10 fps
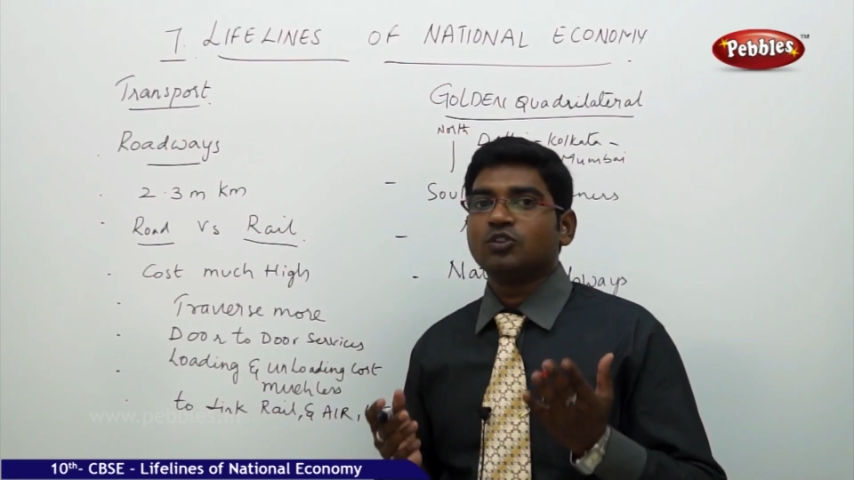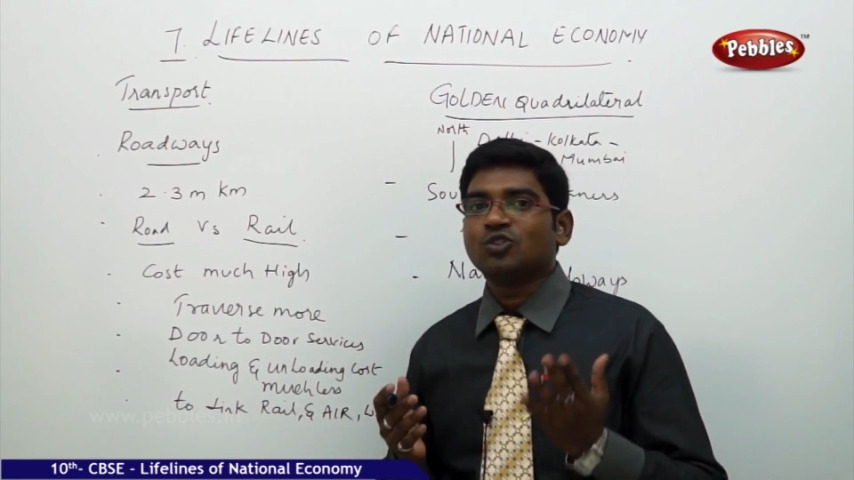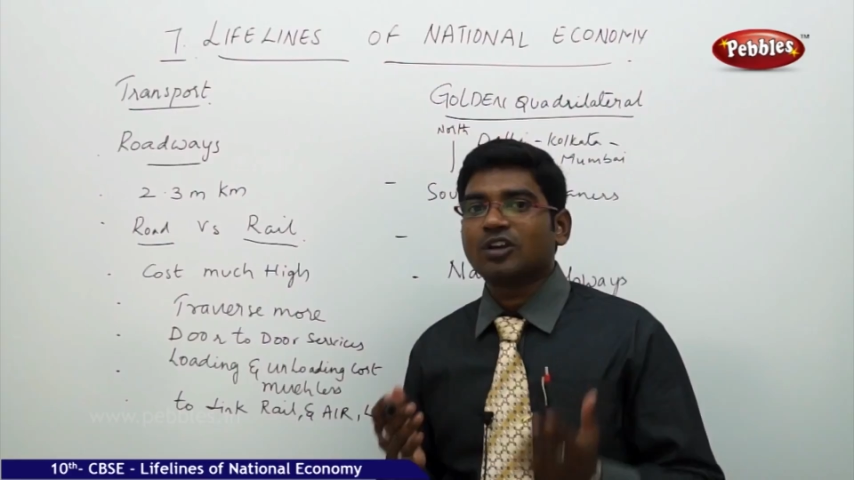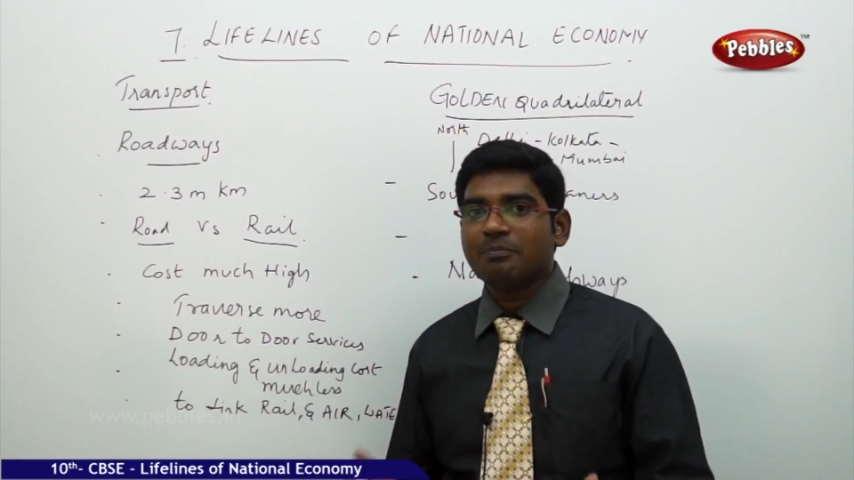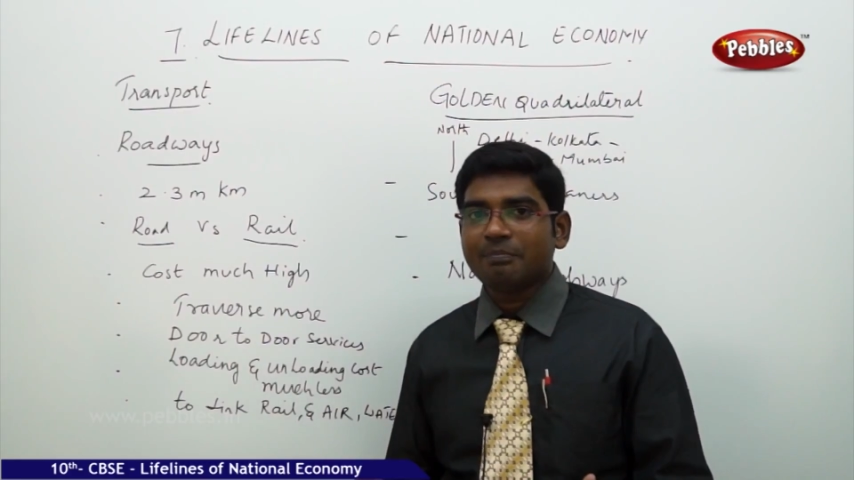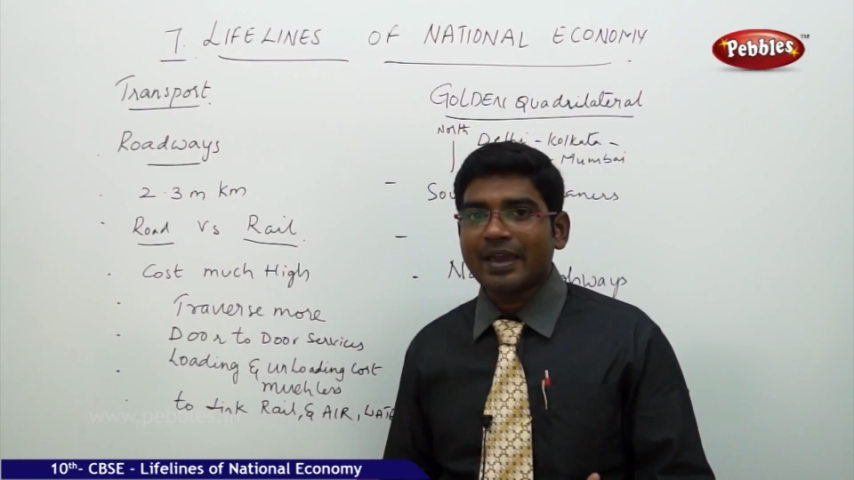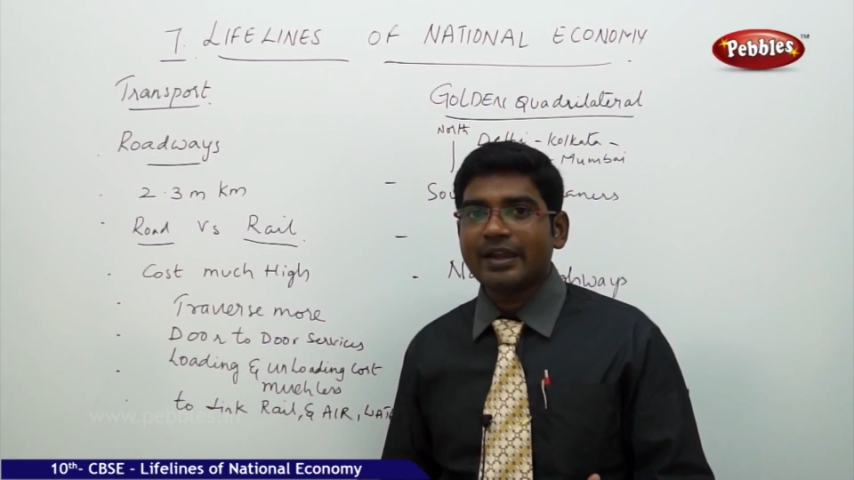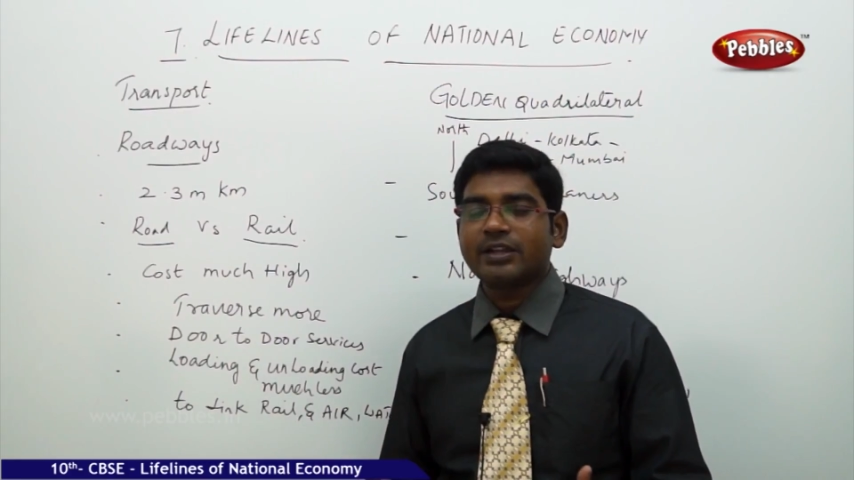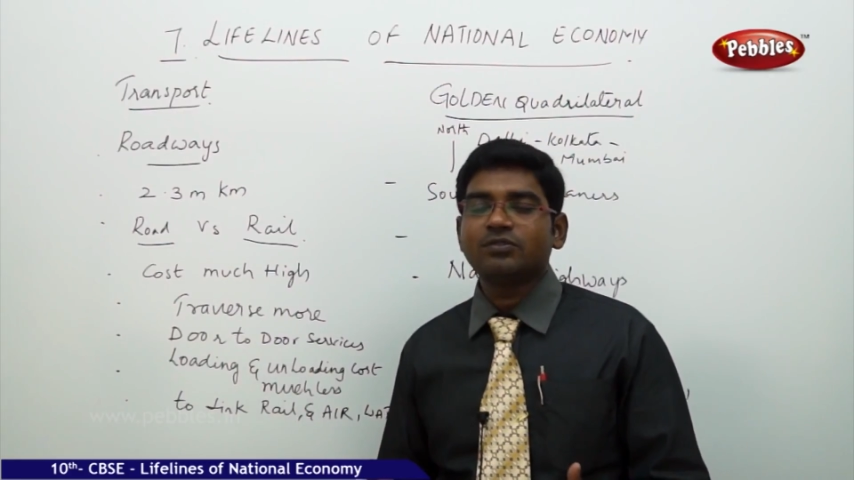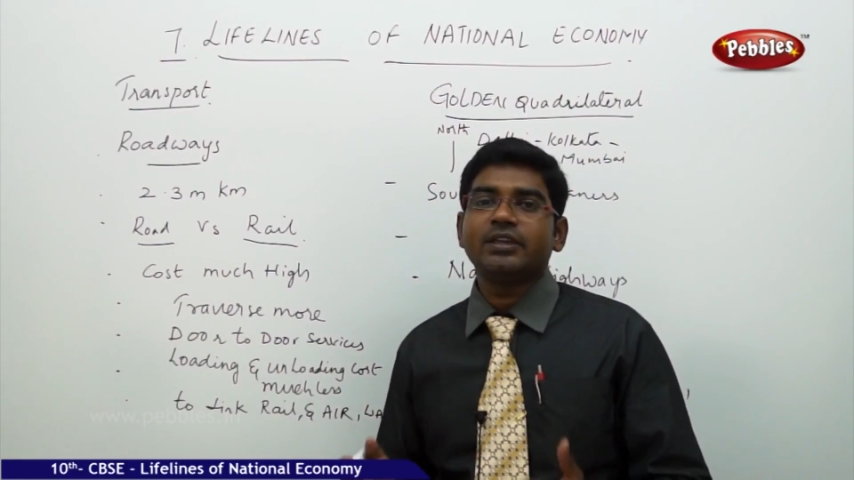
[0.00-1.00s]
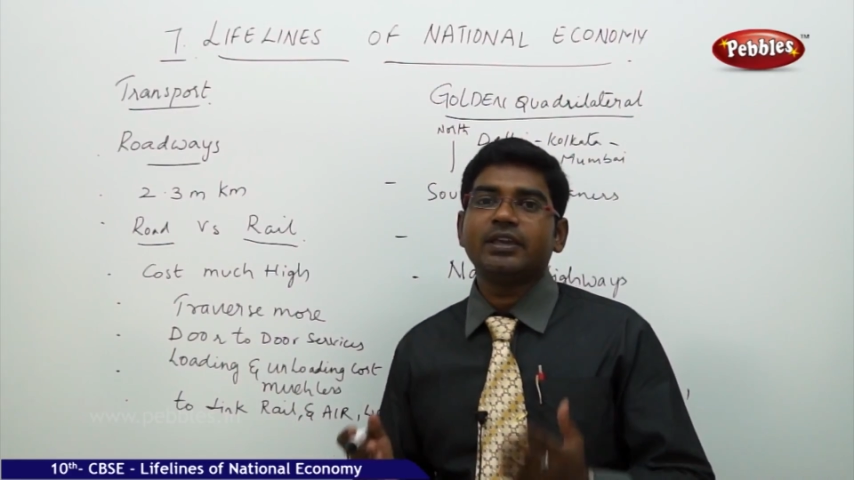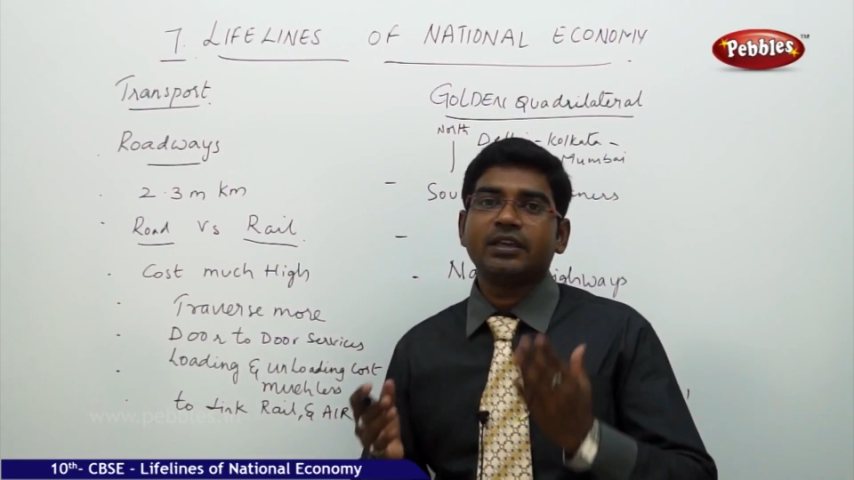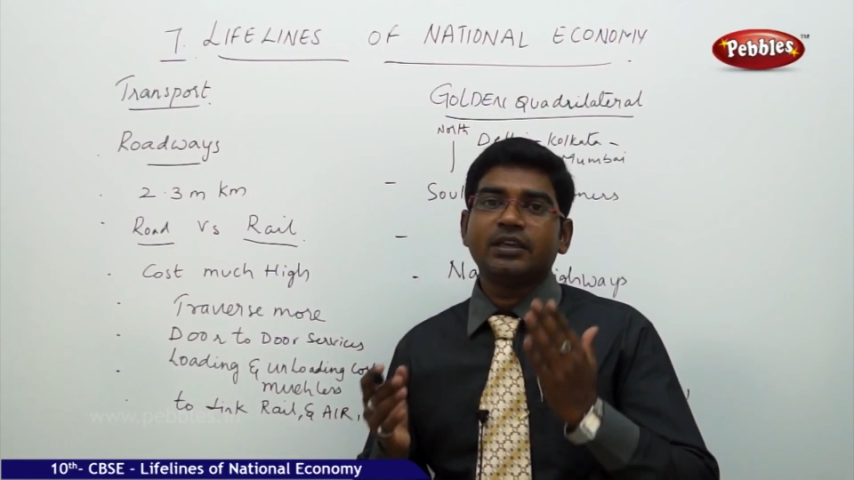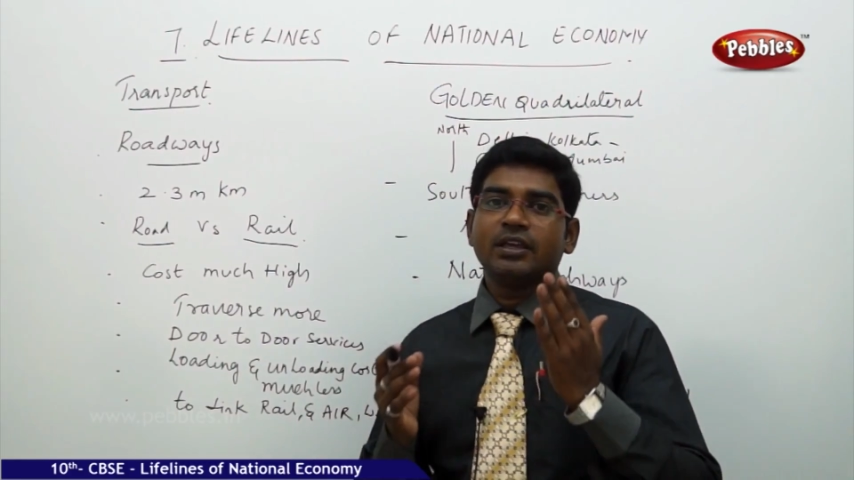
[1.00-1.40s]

so comparatively